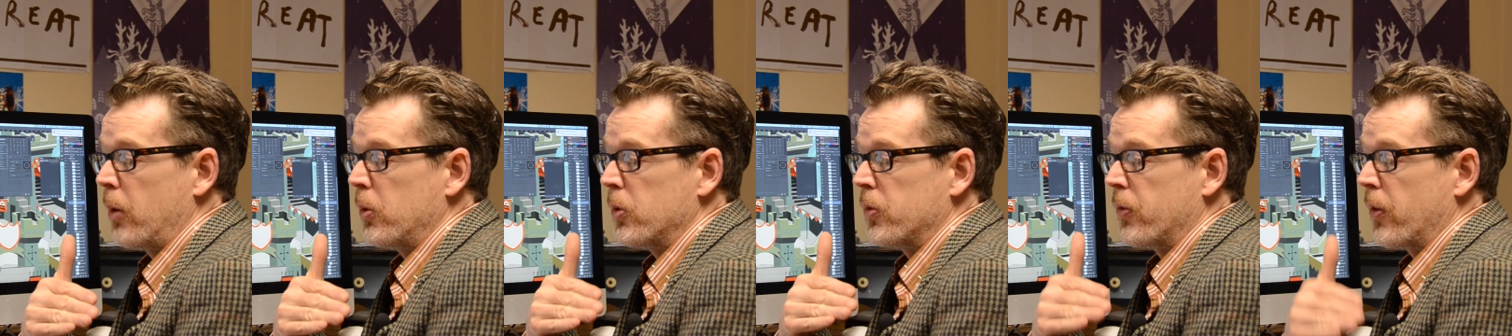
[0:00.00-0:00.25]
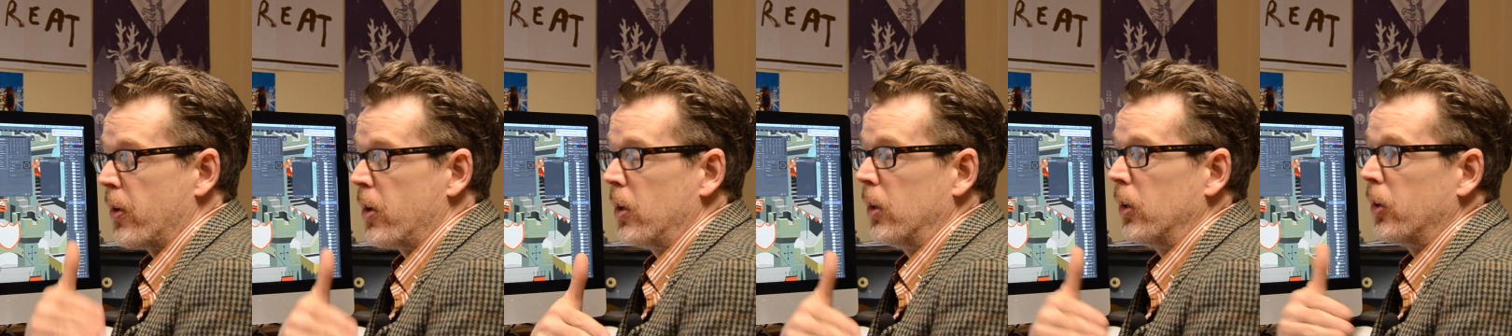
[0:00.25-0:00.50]
was
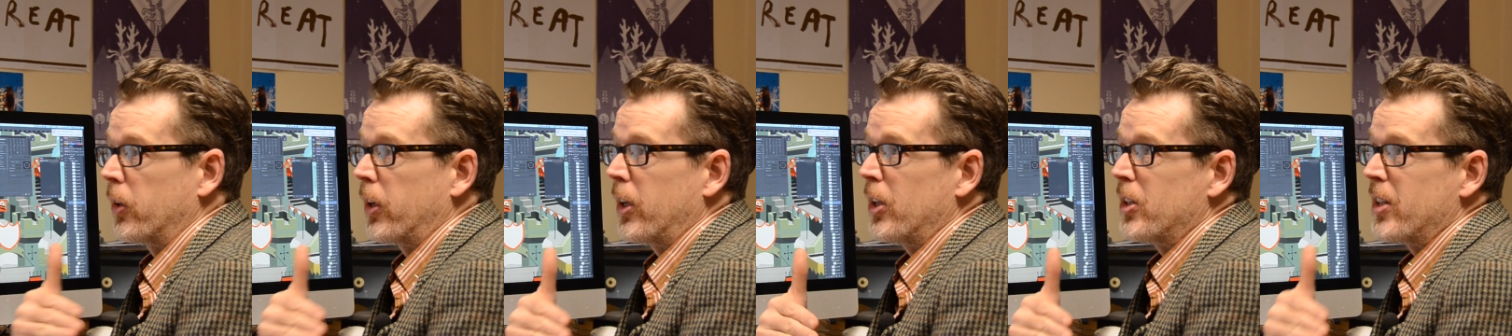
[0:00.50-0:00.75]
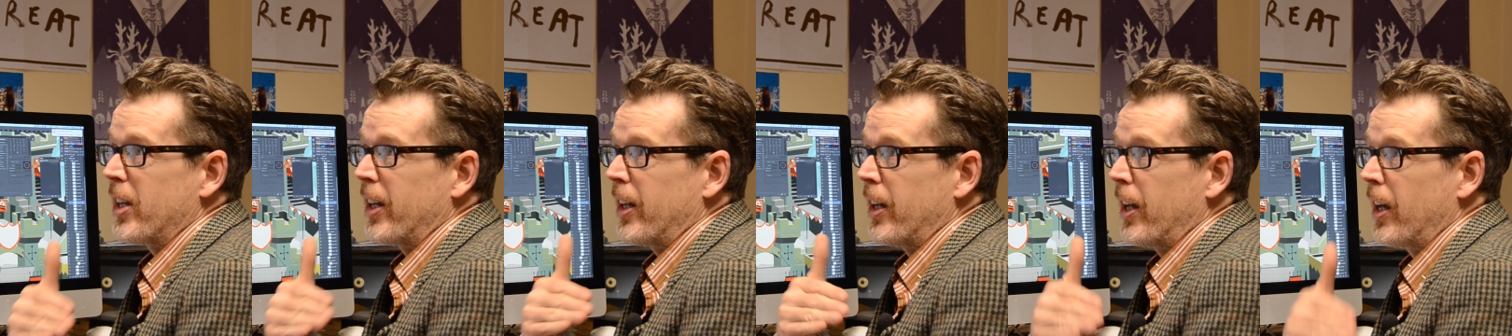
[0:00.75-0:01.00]
very lucky
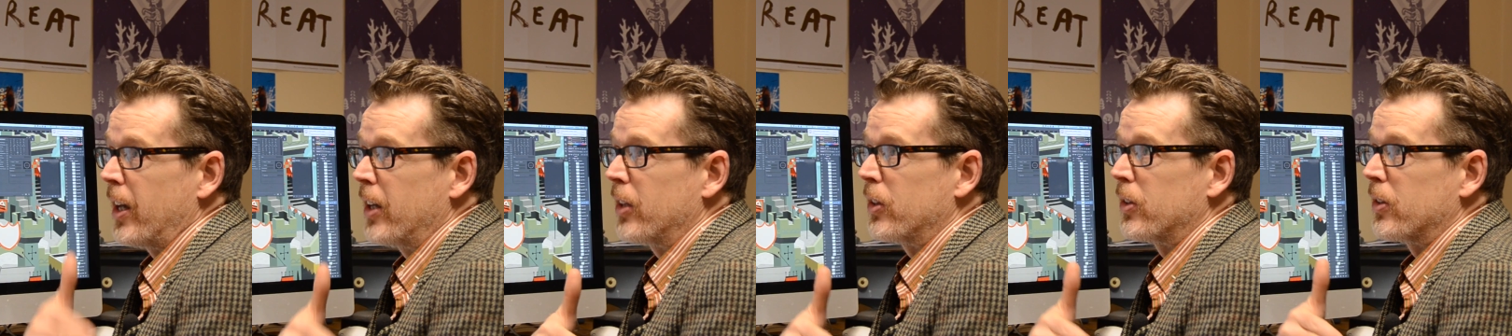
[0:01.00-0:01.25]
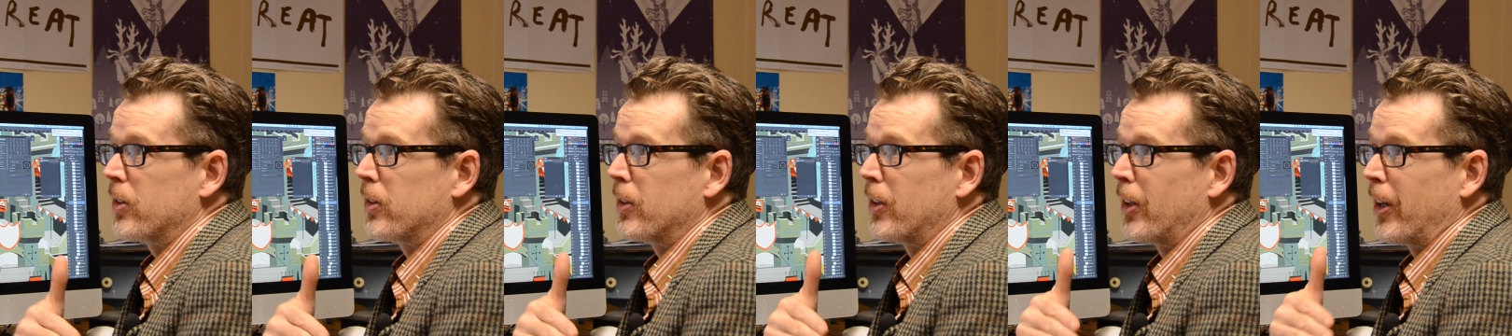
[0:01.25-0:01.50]
to hit
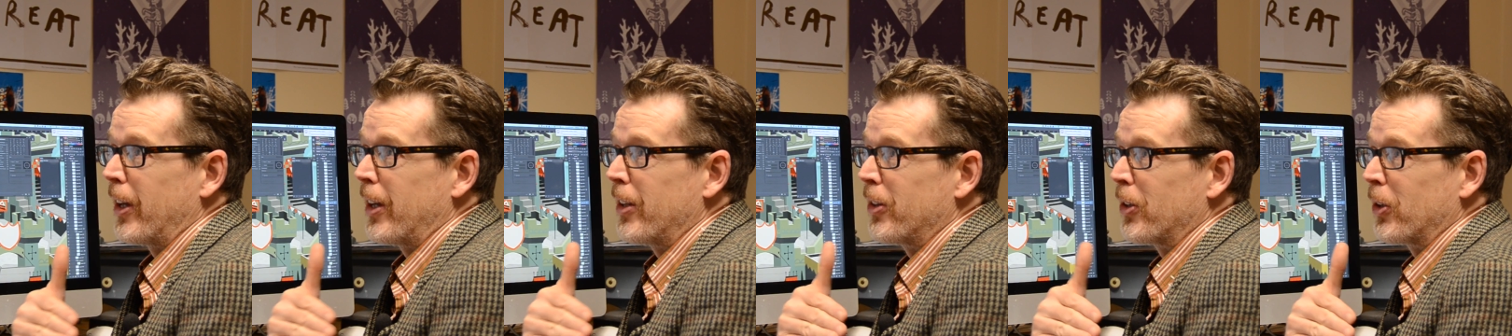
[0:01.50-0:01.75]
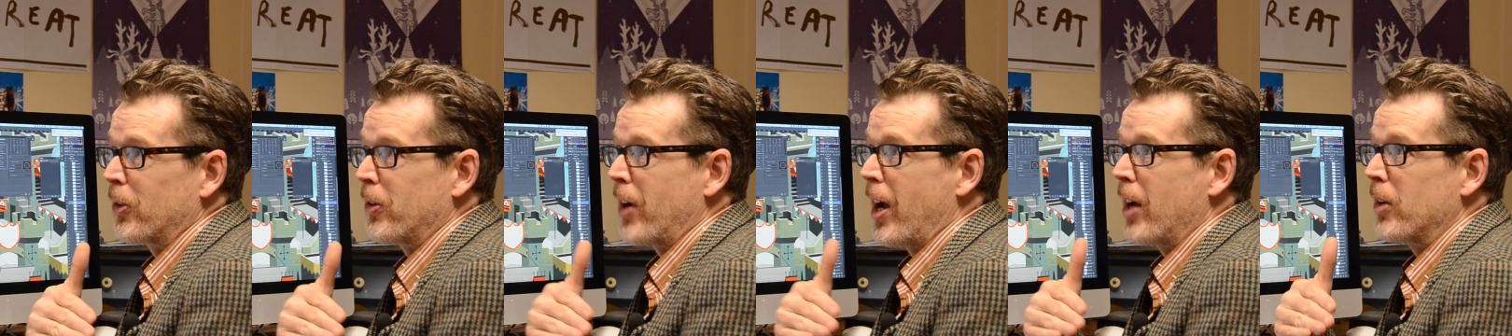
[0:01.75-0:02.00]
the
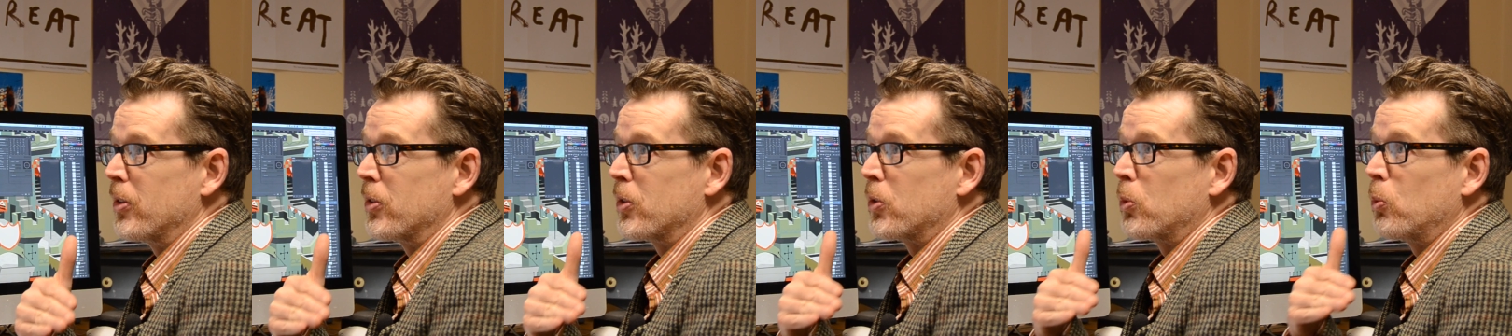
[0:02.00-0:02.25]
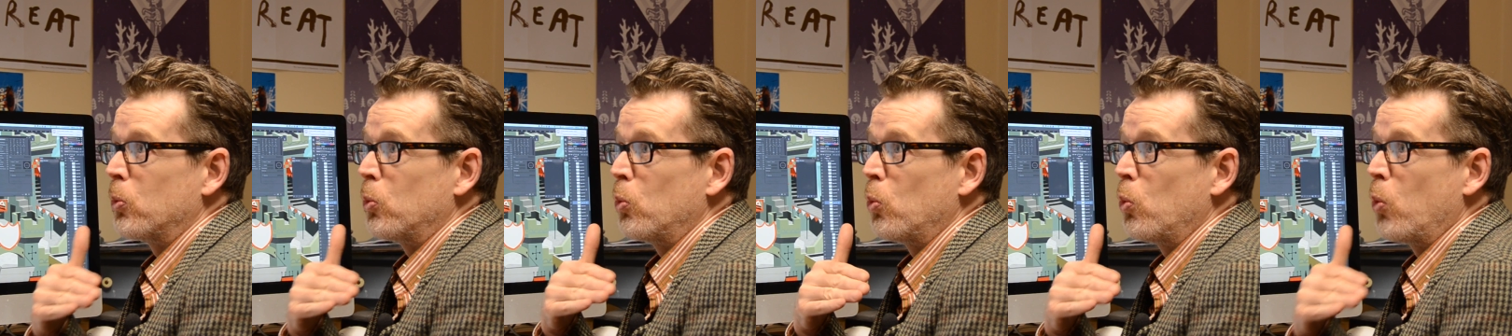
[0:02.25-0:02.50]
ground
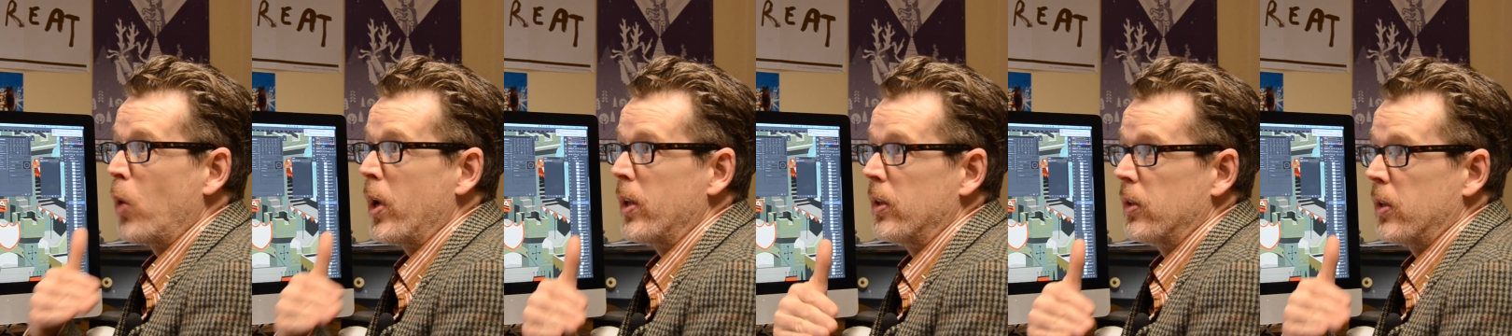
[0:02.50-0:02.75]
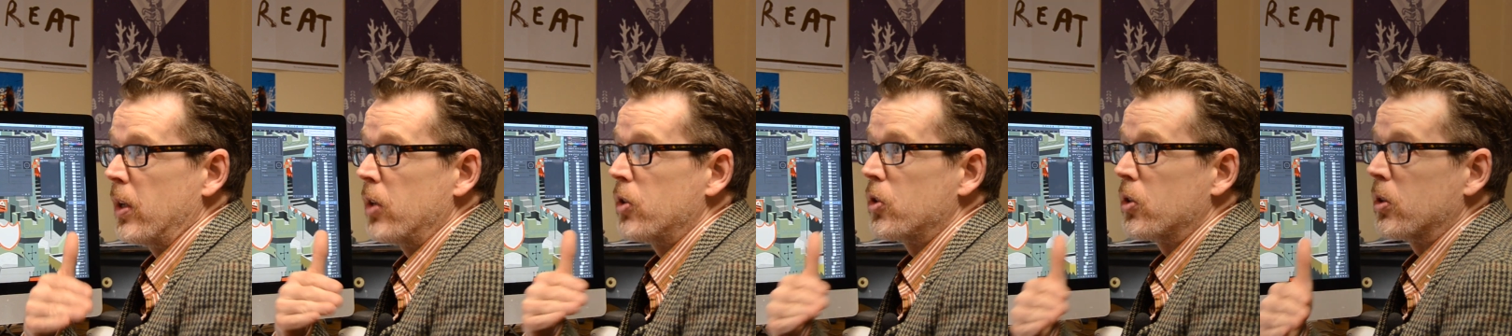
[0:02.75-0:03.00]
when
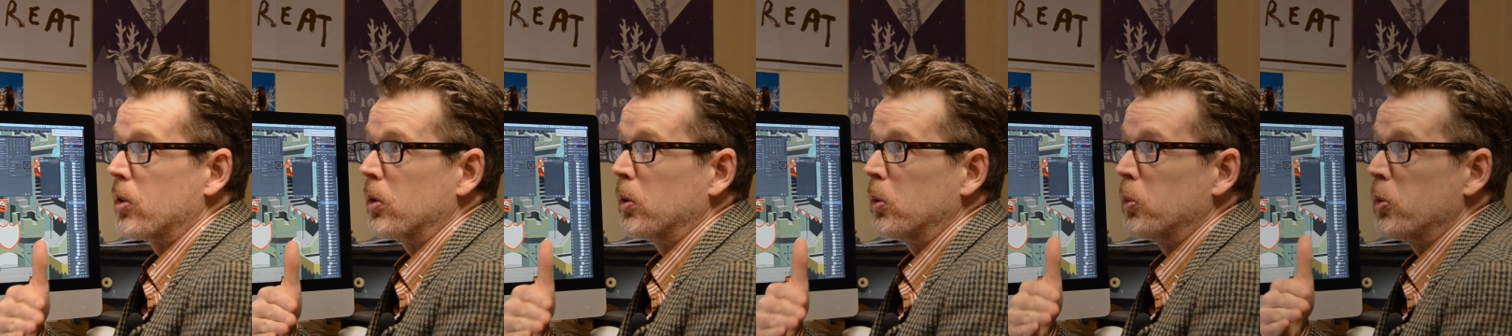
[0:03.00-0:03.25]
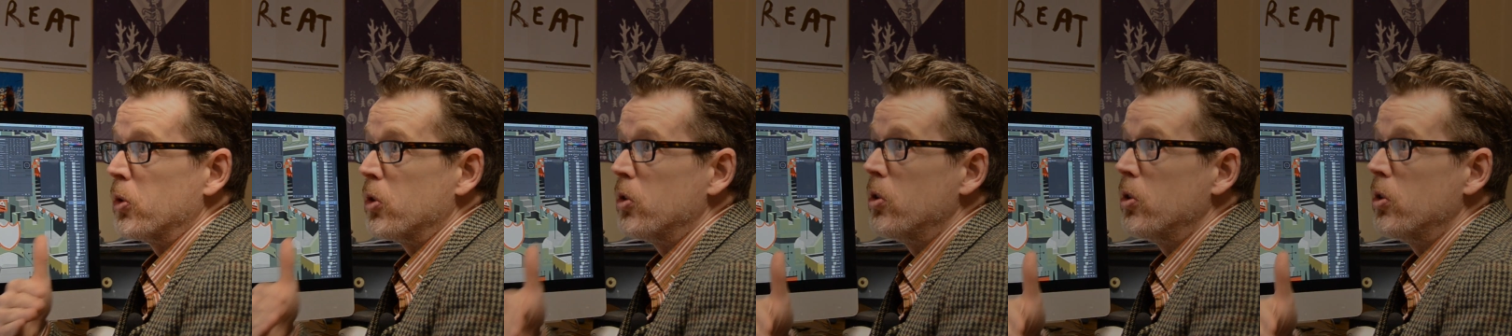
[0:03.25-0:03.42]
digital was